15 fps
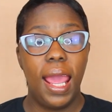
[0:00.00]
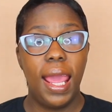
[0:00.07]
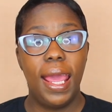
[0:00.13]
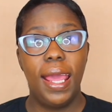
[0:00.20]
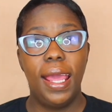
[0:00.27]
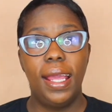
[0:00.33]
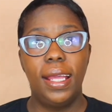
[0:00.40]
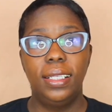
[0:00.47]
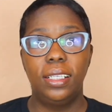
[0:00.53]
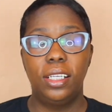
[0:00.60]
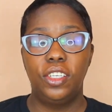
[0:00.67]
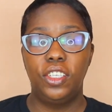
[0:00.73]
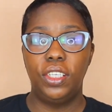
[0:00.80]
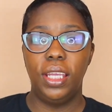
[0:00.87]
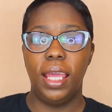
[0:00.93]

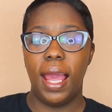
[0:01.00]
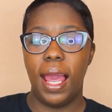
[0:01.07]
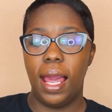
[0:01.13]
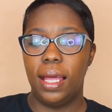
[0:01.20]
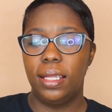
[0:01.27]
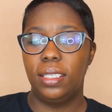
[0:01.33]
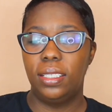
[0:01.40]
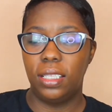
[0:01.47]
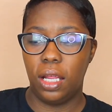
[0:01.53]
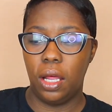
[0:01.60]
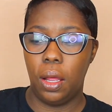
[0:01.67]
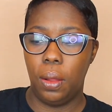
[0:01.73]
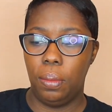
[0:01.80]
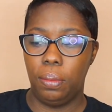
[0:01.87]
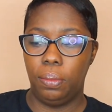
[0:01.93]
And she had
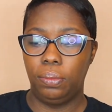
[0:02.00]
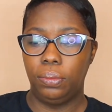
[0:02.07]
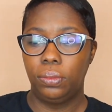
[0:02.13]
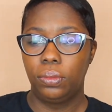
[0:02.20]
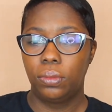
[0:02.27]
some